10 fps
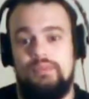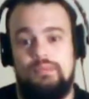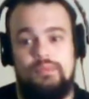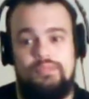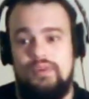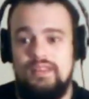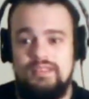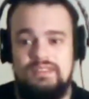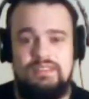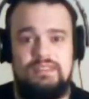They're my
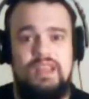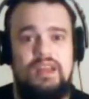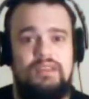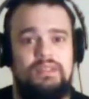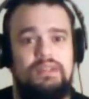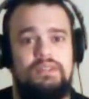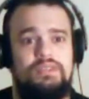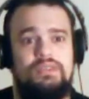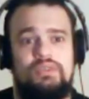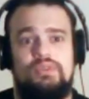friends, and yeah,
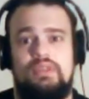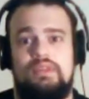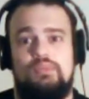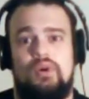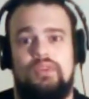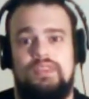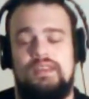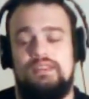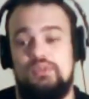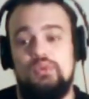they're good at what
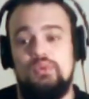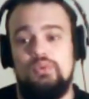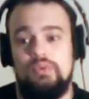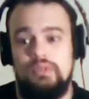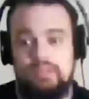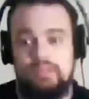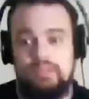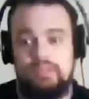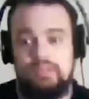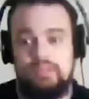they do, I
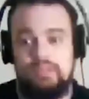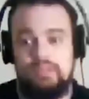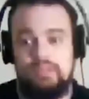guess.